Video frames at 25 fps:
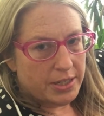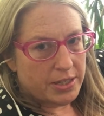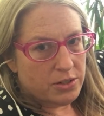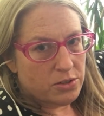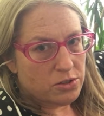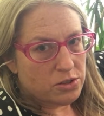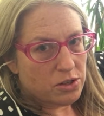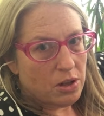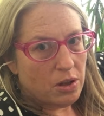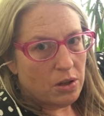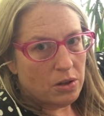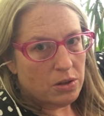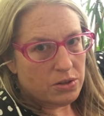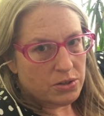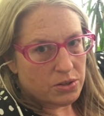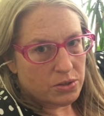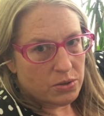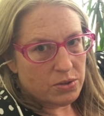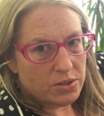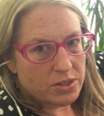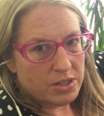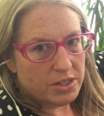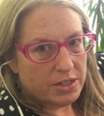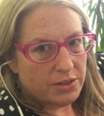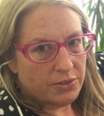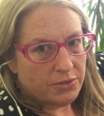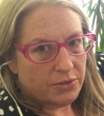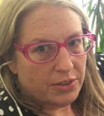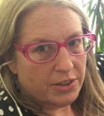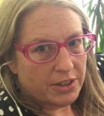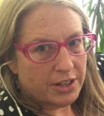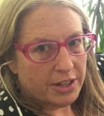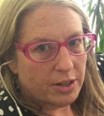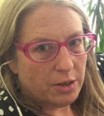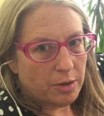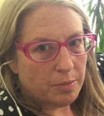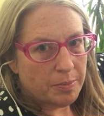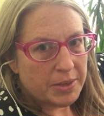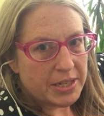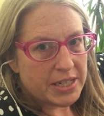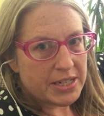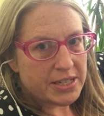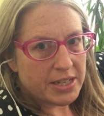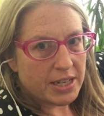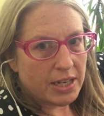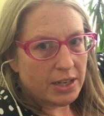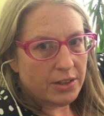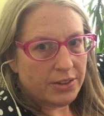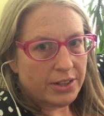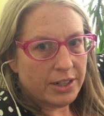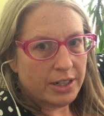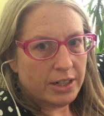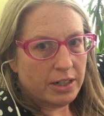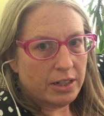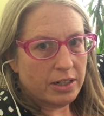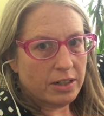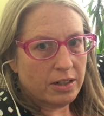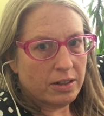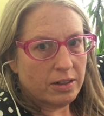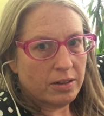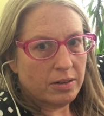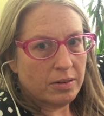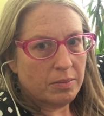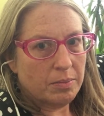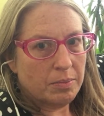There's all sorts of different therapies out there.